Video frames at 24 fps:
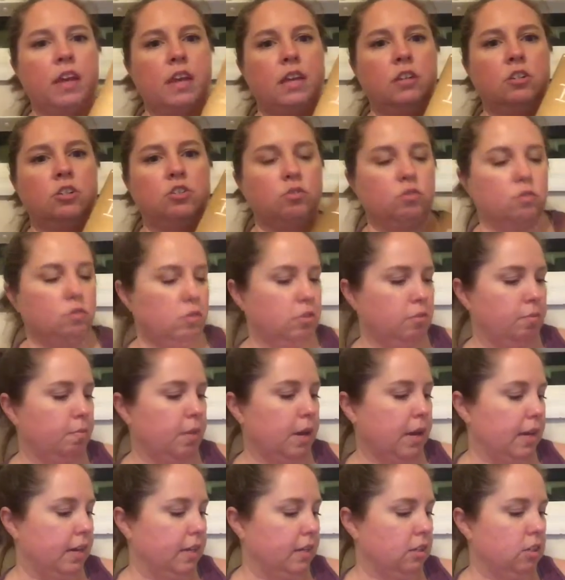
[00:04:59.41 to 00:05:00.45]
Angels
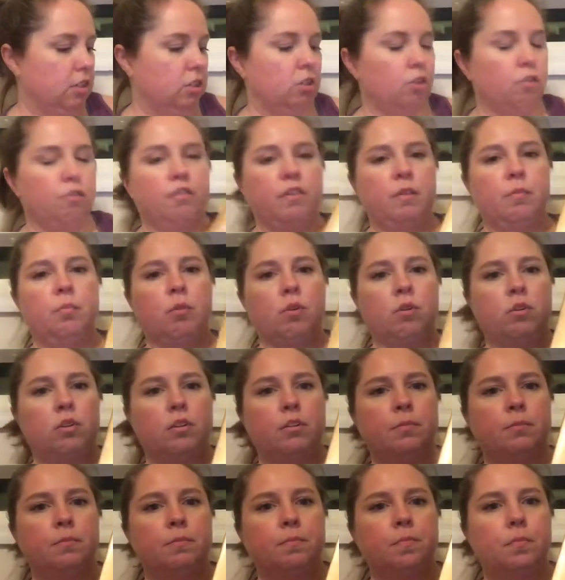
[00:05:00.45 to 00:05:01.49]
by Sophie
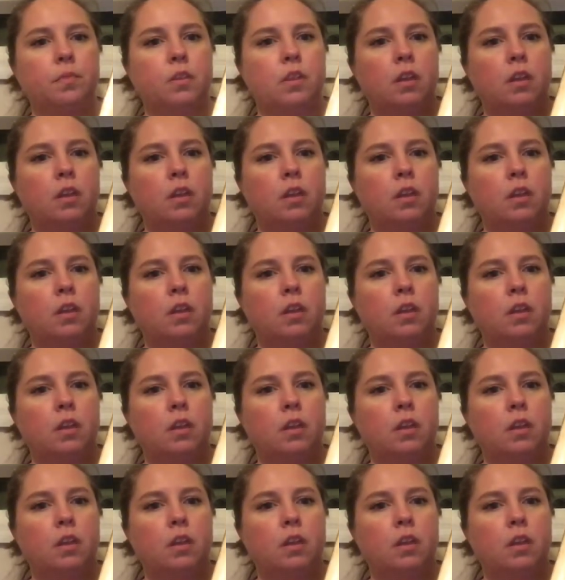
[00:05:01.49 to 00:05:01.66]
Burnham.